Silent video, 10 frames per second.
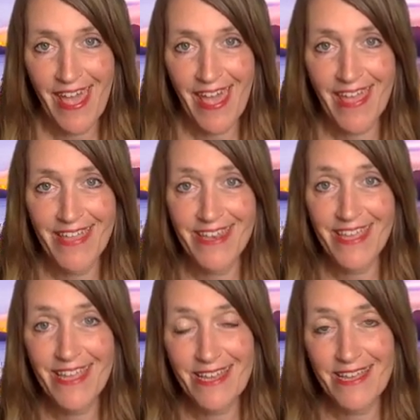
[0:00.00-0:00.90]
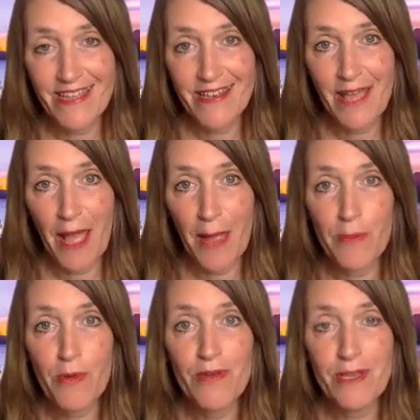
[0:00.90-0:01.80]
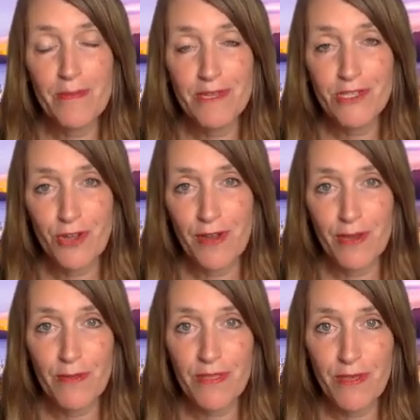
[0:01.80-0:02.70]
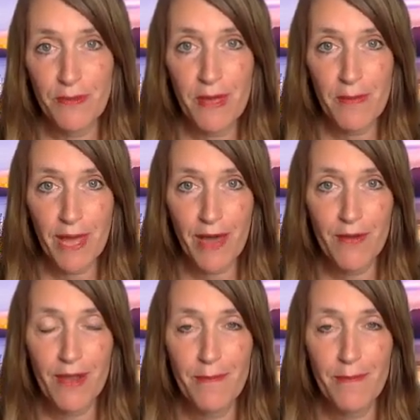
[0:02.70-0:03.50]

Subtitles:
And in it, I'm going to be sharing with you about